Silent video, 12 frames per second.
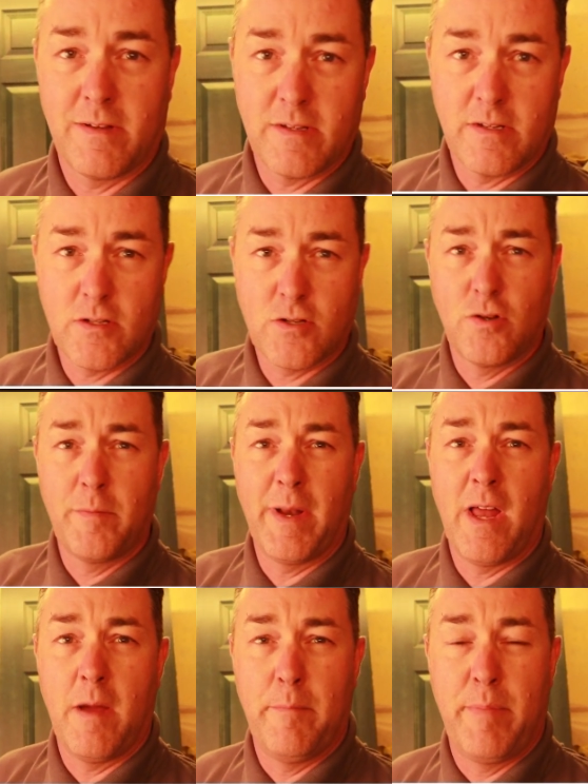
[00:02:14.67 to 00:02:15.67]
It's going to be
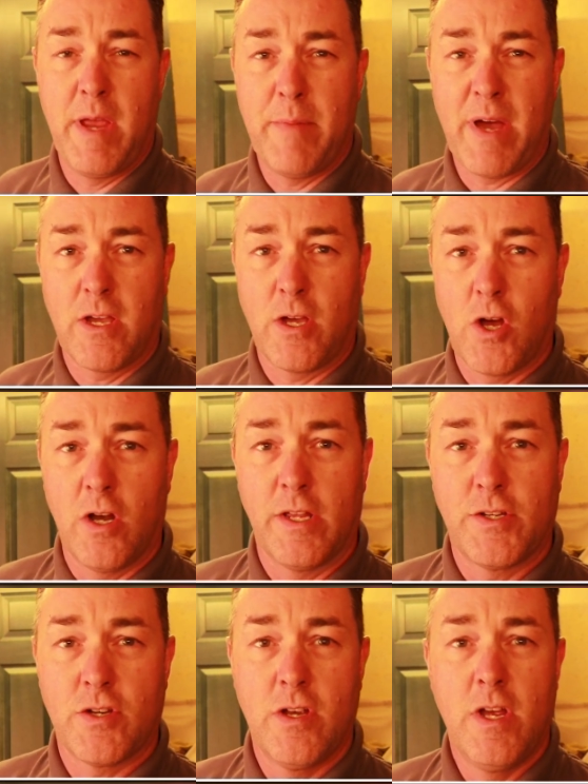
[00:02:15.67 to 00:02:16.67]
like being back at
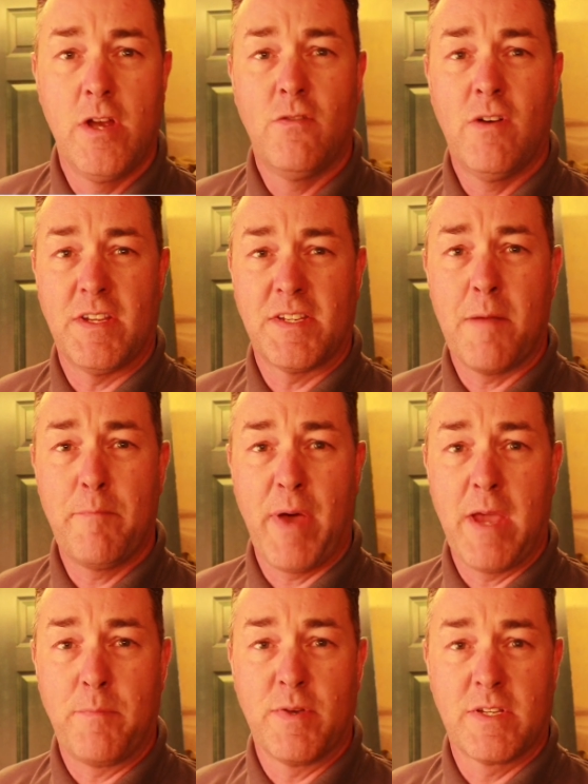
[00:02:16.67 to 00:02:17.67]
college. Right,
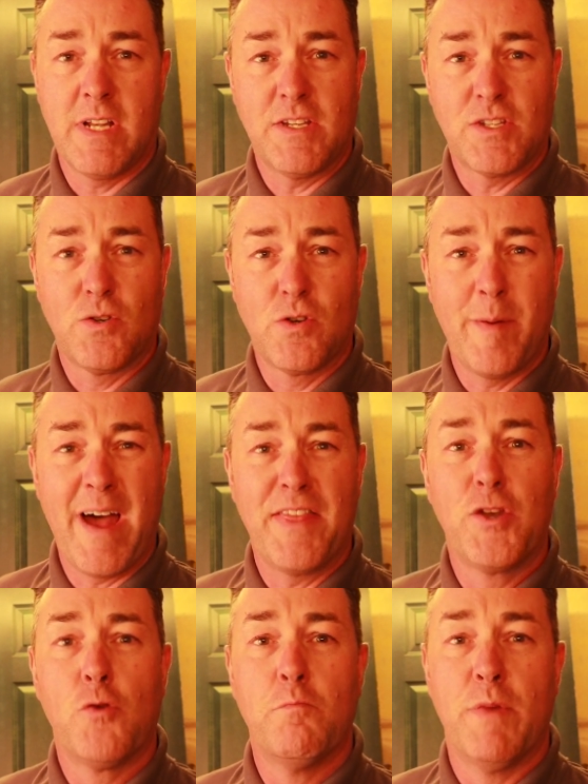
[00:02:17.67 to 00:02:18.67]
sandpapers. Let's talk about
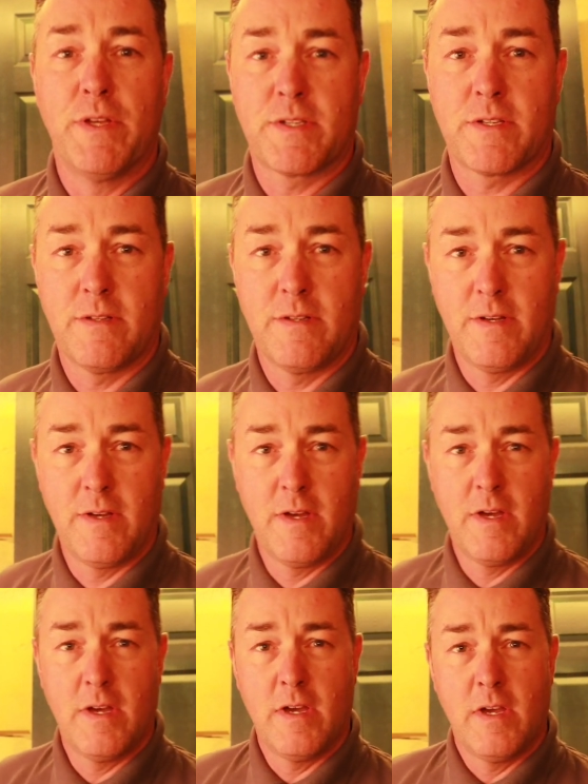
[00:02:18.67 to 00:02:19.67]
the numbers.
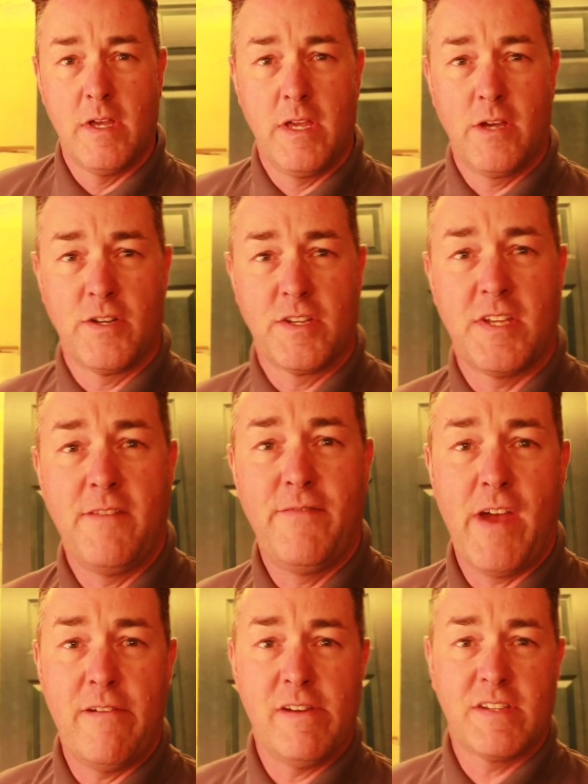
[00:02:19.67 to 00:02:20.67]
You're going to see
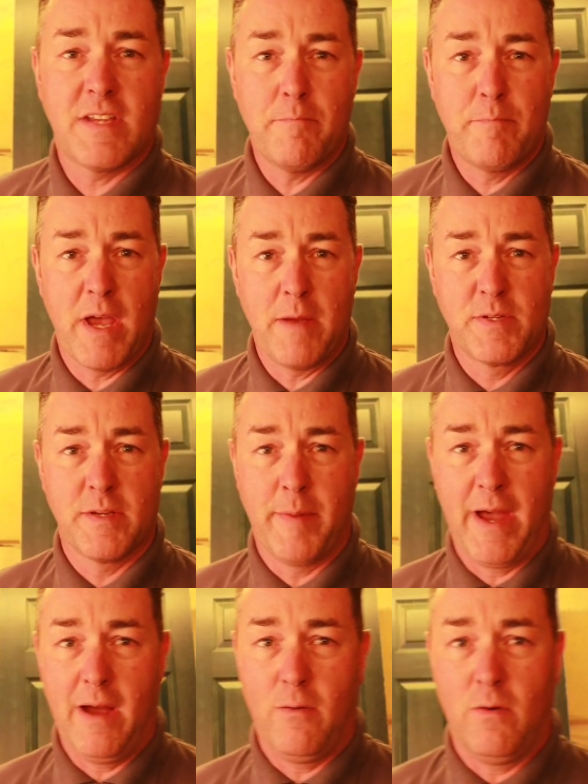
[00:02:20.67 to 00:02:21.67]
various sandpapers
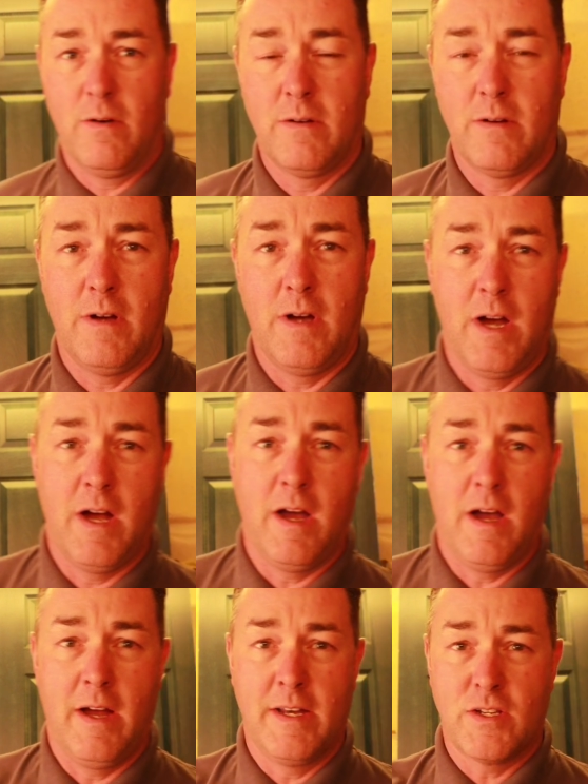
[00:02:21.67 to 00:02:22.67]
about,
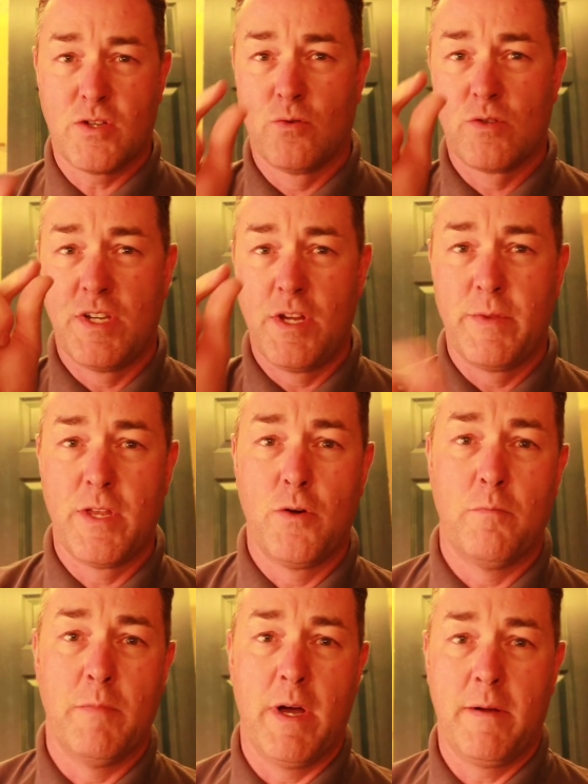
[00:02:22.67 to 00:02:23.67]
and it's all to do with the
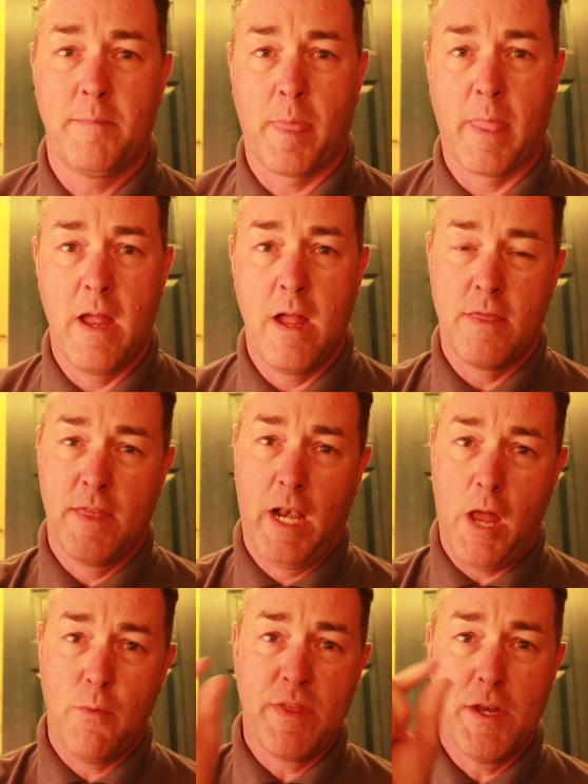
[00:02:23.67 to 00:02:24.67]
number. The
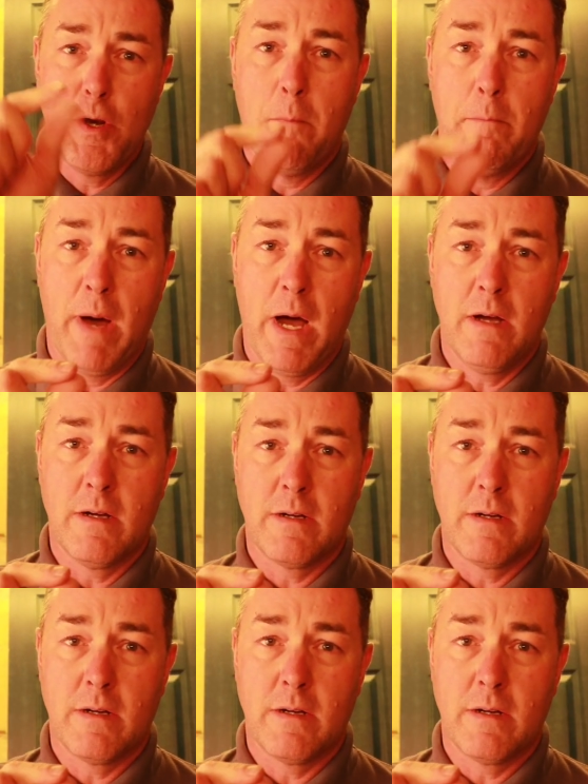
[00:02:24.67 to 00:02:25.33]
lower the number,